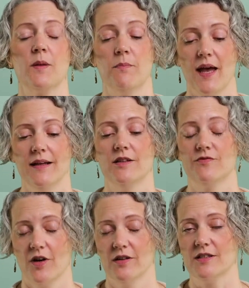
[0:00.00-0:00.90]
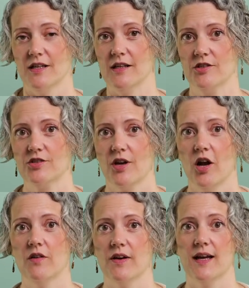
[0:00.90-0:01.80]
The main advantage
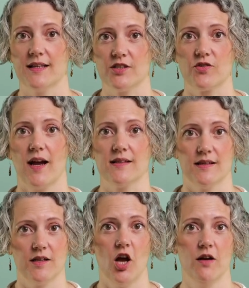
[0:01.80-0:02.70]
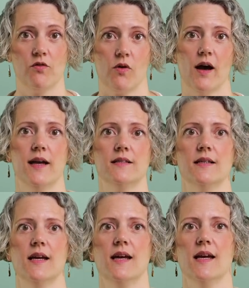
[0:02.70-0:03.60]
over extract and override
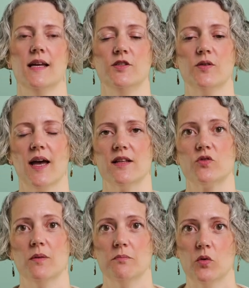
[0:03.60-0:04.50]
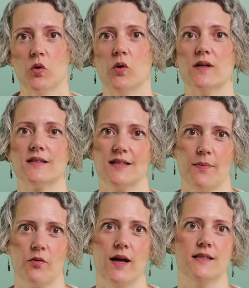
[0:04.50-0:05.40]
is you get to a more
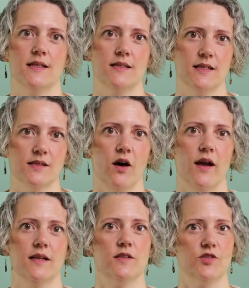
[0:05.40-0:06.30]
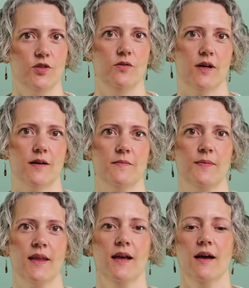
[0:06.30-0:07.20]
separated design sooner.
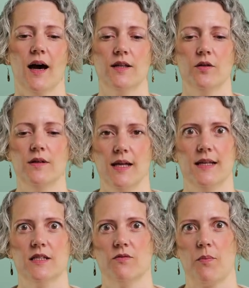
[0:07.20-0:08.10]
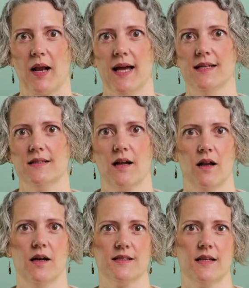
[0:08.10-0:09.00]
I don't need to replace the
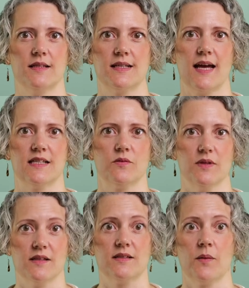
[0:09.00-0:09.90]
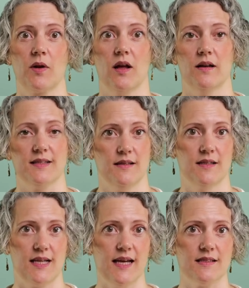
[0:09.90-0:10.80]
class under test with a subclass in
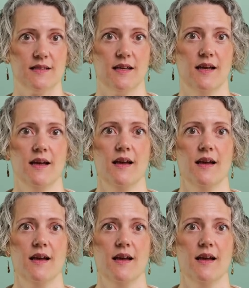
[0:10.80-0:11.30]
the test.